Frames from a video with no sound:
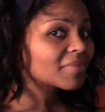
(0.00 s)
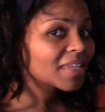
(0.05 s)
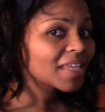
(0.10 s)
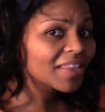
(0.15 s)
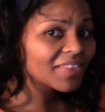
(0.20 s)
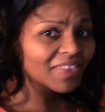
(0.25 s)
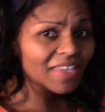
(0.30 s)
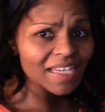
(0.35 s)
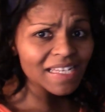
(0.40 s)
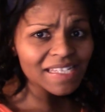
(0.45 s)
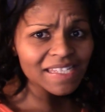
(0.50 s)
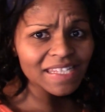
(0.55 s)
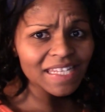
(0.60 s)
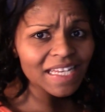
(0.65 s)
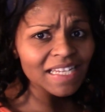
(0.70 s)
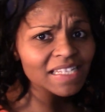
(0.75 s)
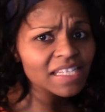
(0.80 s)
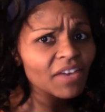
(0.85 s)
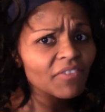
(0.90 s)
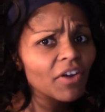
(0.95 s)
These
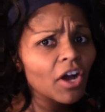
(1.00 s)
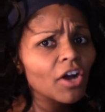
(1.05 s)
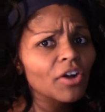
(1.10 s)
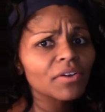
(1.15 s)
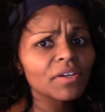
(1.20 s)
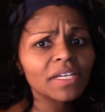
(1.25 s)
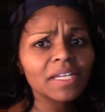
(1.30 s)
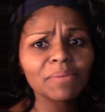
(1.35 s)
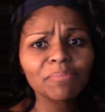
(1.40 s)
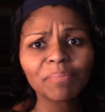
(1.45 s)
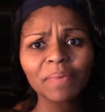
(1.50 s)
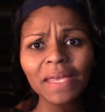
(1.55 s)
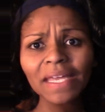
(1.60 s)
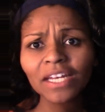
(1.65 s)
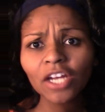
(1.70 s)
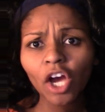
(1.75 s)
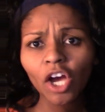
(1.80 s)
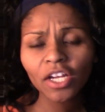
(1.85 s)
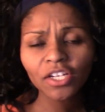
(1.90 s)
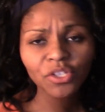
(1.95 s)
things have already been
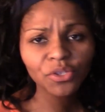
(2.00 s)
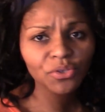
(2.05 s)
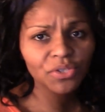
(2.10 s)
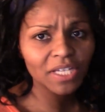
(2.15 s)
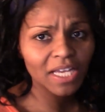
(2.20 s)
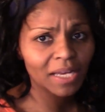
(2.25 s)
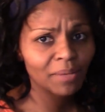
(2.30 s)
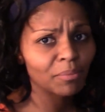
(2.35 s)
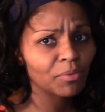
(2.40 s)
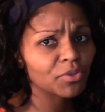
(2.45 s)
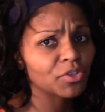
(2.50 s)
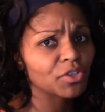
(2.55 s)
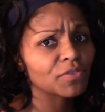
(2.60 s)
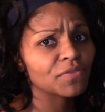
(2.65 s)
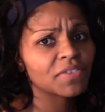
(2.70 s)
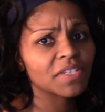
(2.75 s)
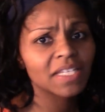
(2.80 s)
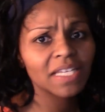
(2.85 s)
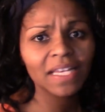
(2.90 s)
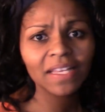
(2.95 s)
on your table. You've
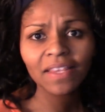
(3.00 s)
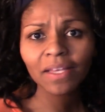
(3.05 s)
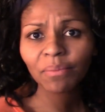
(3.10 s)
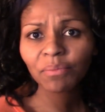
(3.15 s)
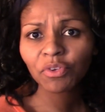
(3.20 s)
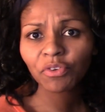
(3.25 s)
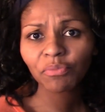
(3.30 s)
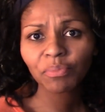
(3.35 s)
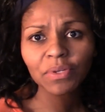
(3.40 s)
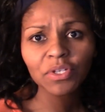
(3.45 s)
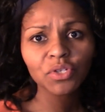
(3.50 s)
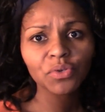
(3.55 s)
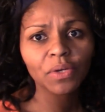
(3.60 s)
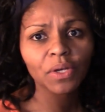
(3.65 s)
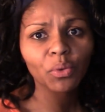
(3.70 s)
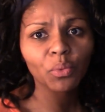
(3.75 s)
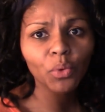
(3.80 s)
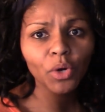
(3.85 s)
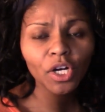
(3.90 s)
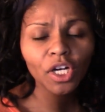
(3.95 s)
seen them, you've been
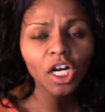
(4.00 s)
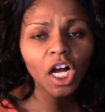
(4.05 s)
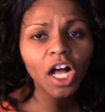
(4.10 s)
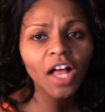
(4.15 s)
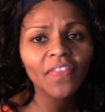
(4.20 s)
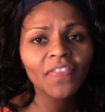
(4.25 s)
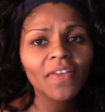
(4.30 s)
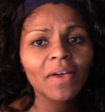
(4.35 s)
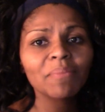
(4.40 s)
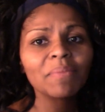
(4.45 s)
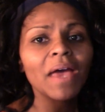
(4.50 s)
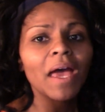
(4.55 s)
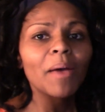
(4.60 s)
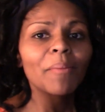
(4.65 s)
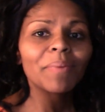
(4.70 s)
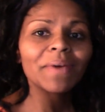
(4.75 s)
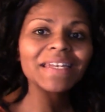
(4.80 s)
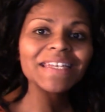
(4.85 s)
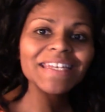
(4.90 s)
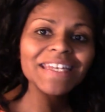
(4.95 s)
doing work on them,
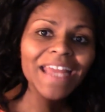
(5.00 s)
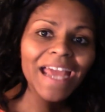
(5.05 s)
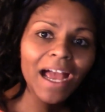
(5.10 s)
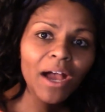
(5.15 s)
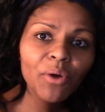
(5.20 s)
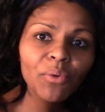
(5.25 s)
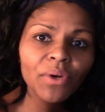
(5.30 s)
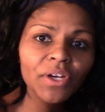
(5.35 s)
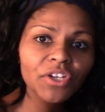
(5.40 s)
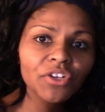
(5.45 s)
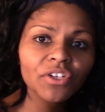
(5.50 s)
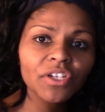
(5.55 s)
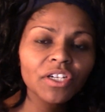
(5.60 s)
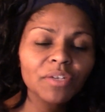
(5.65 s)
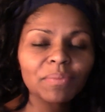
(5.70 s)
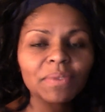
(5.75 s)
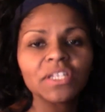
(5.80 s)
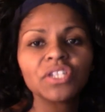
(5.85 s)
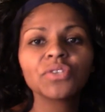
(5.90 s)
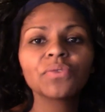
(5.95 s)
but now what you're going to
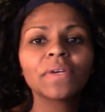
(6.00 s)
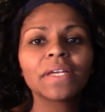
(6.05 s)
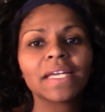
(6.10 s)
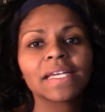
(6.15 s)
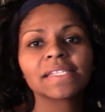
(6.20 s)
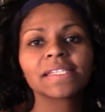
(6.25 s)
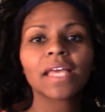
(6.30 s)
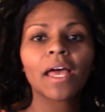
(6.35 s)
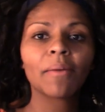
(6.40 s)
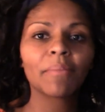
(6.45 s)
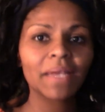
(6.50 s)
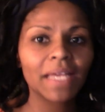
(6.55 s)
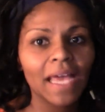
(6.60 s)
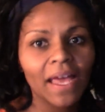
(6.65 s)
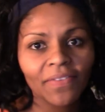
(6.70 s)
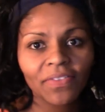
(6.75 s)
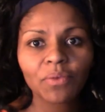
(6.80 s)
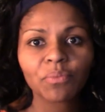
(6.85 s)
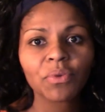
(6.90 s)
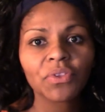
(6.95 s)
be doing is coming
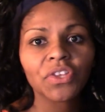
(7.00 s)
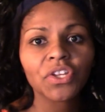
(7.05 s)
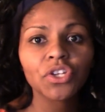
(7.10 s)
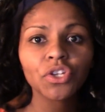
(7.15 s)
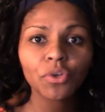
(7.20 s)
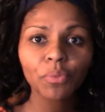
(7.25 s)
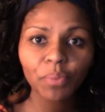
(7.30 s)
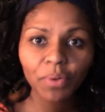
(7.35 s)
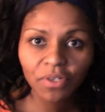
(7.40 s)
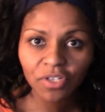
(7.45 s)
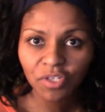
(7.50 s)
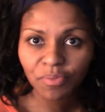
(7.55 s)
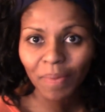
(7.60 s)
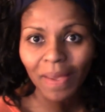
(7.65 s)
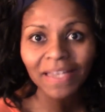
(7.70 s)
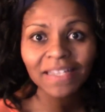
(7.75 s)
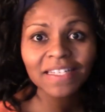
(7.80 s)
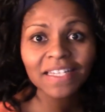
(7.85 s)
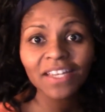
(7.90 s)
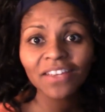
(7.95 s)
at them with a new
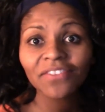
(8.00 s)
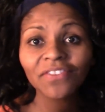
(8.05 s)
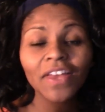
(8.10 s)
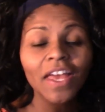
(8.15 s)
perspective,